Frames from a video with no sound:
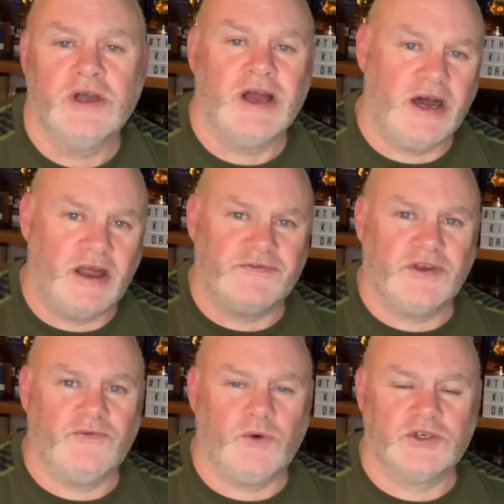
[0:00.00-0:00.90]
and after
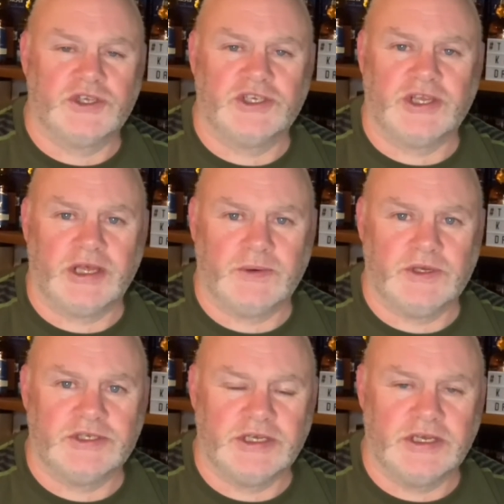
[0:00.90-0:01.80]
you've watched this you like what you
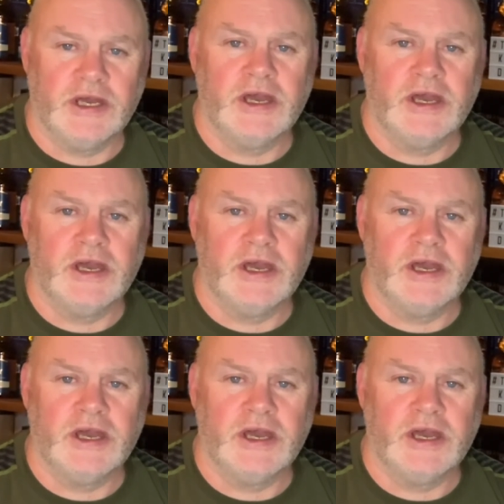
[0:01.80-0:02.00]
see,